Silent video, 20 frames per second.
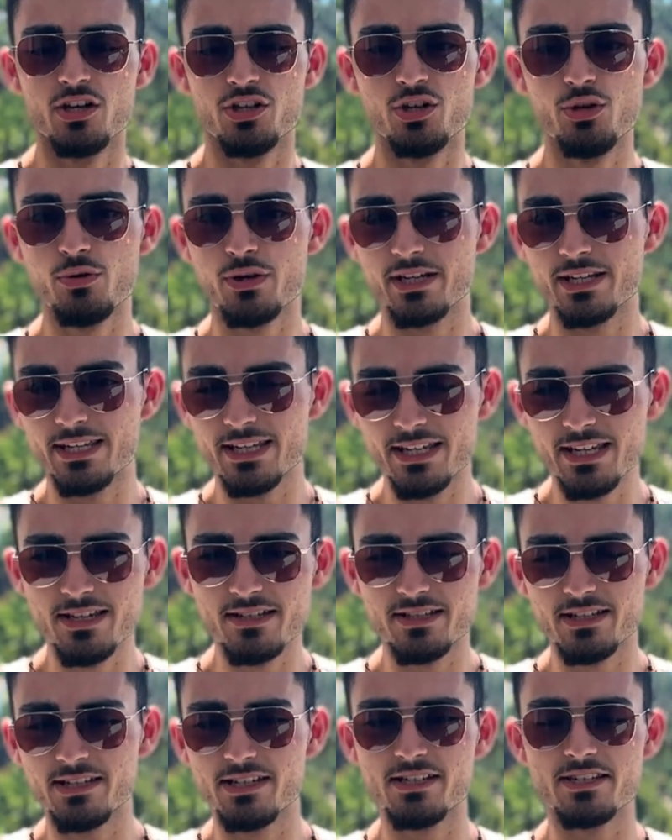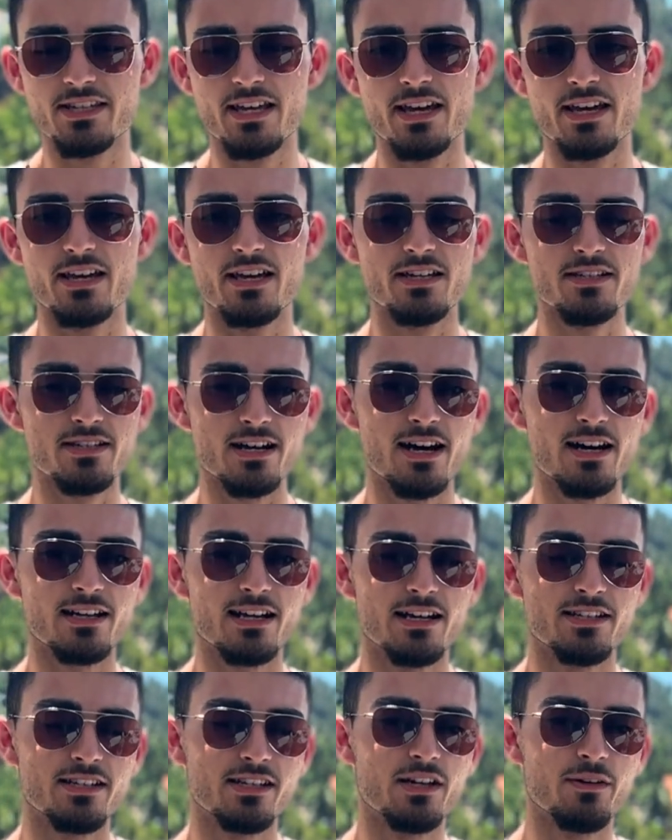you can easily stay in
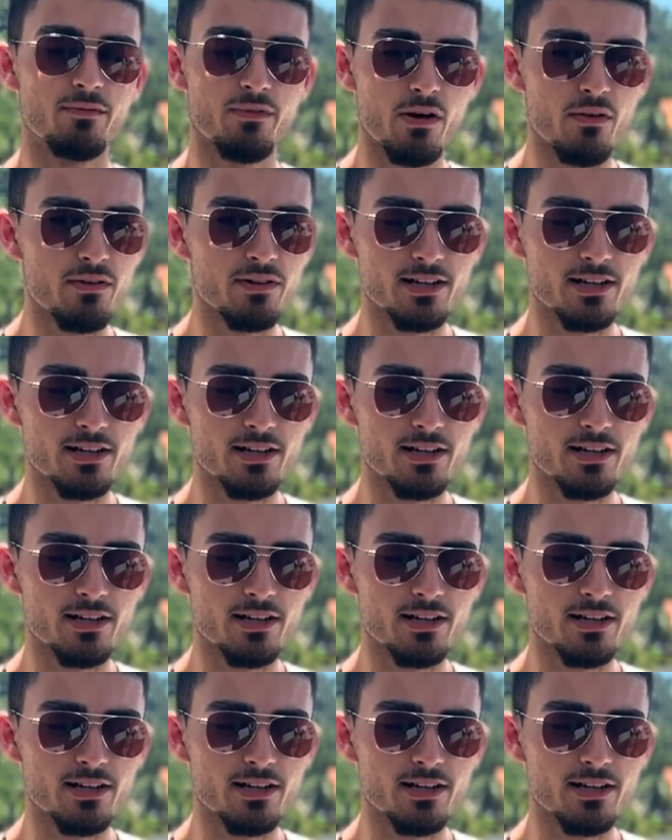Thailand in a very